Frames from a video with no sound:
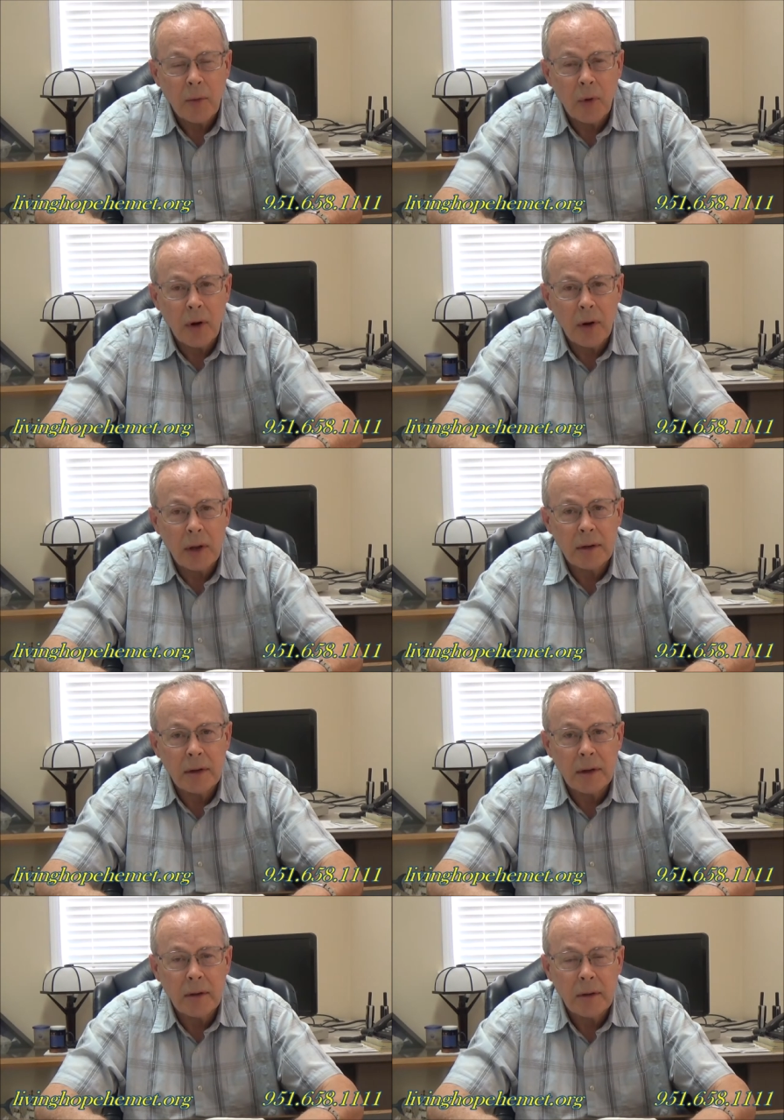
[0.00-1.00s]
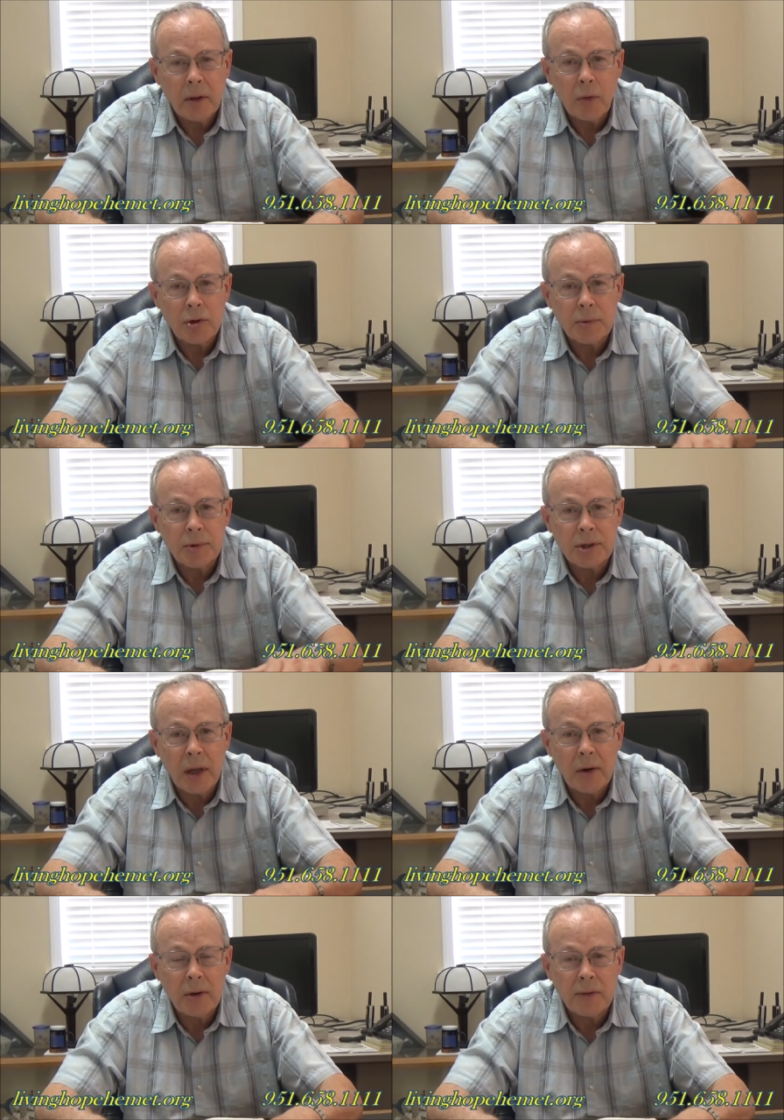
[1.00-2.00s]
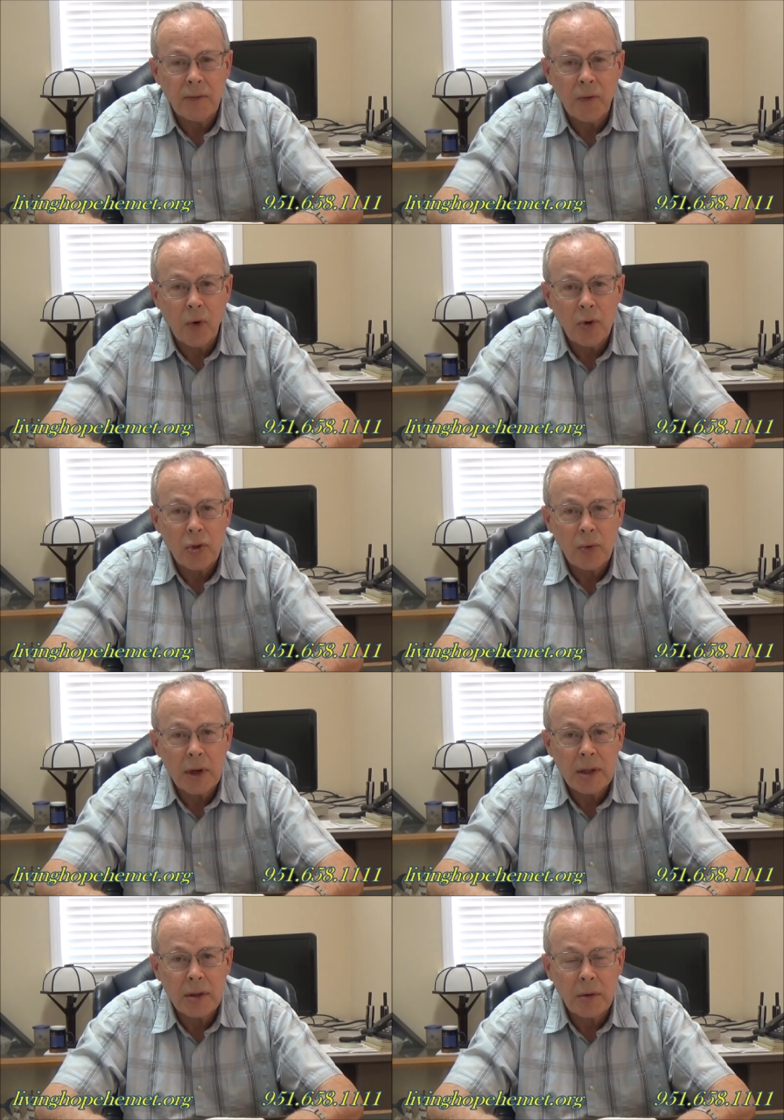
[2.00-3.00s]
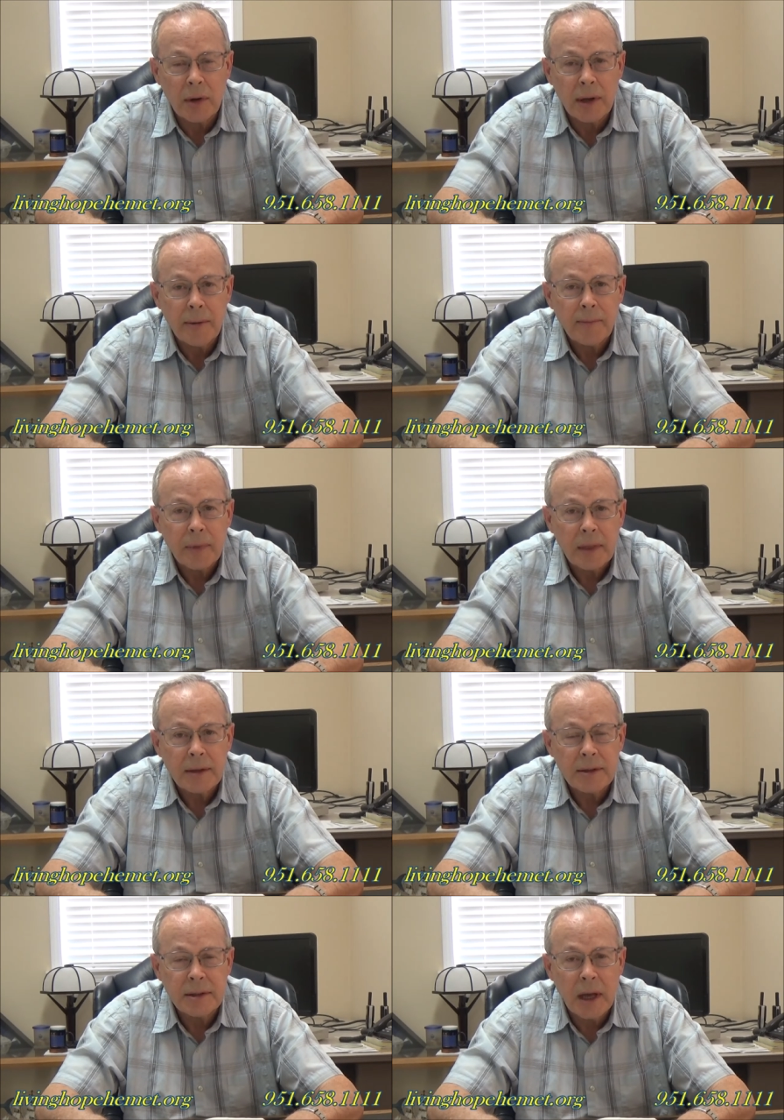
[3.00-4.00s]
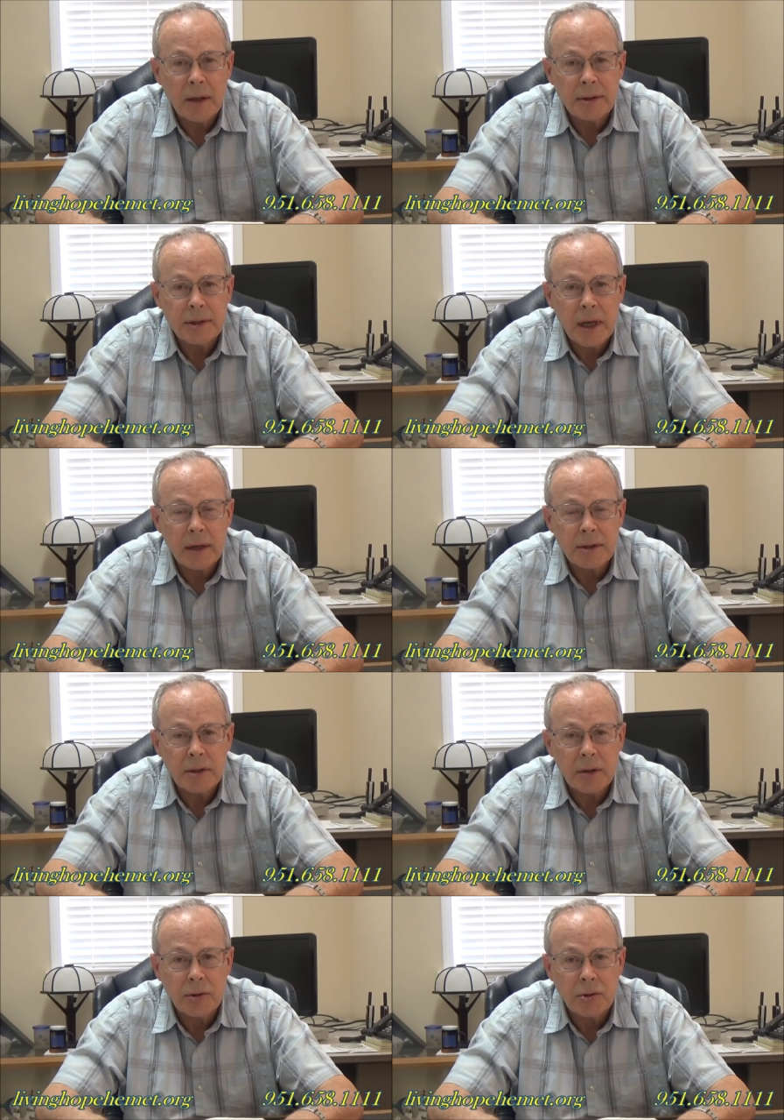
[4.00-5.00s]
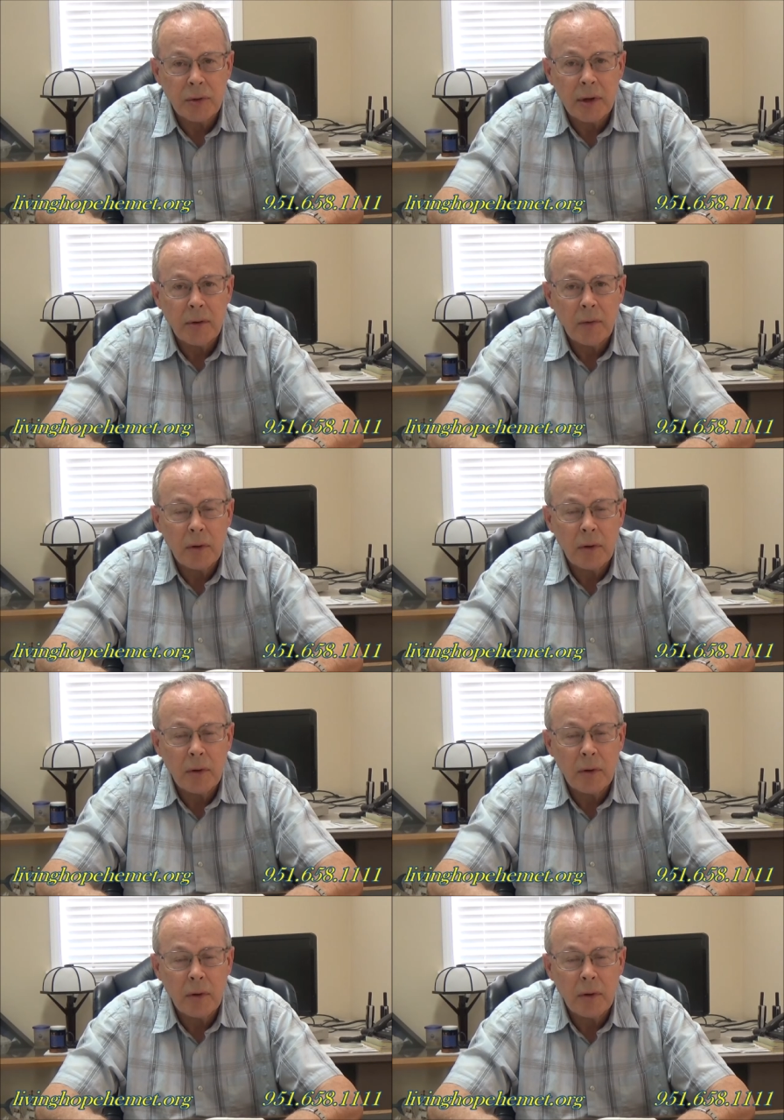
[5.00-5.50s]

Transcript: We're at uh, the worship center is 433 South San Jacinto Street.